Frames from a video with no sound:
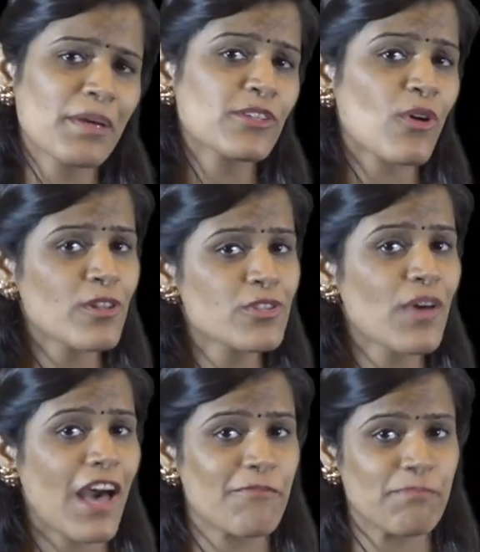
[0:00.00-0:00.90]
You might
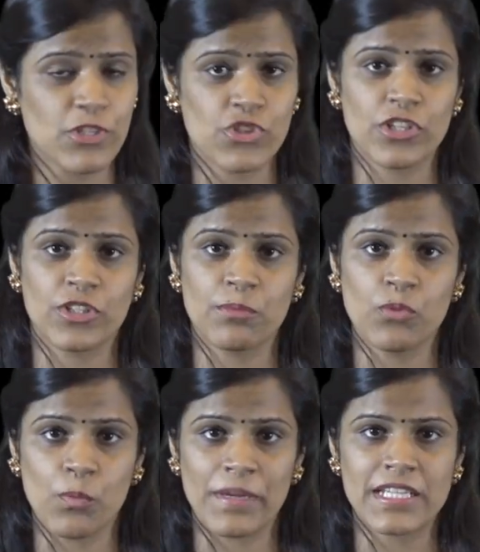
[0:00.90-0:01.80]
also have pictured
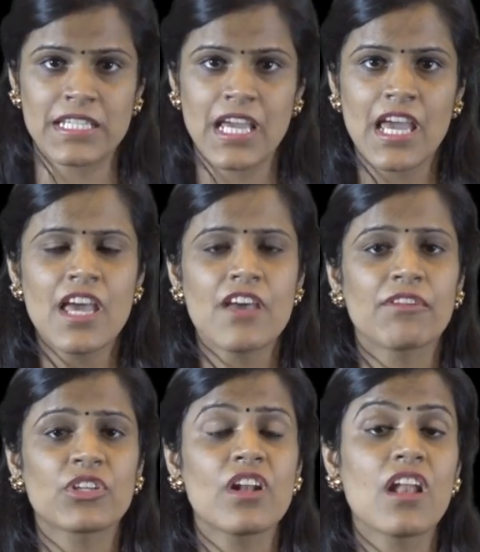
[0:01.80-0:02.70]
the moment
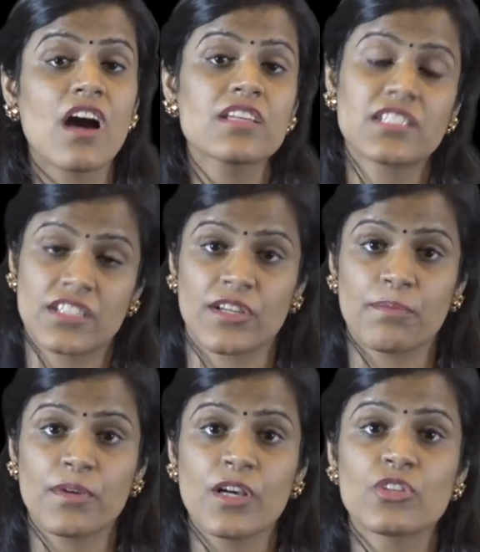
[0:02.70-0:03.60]
when your last
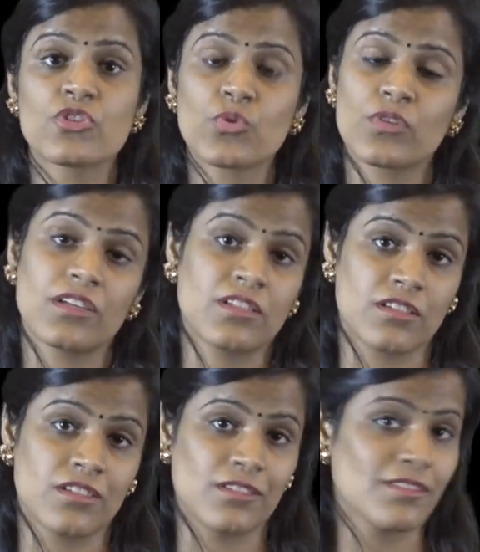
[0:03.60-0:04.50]
trip took a
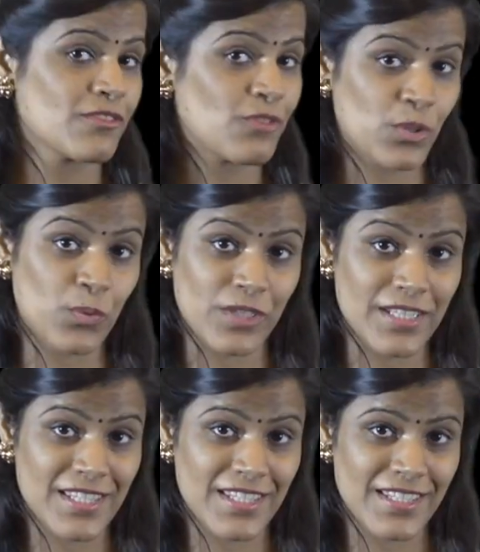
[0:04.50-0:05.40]
turn for the
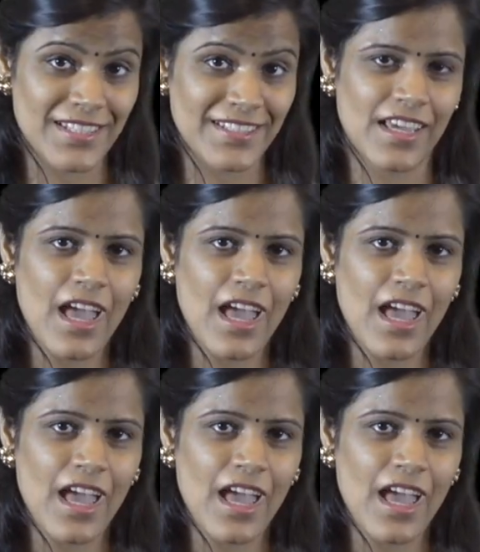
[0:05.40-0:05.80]
worse.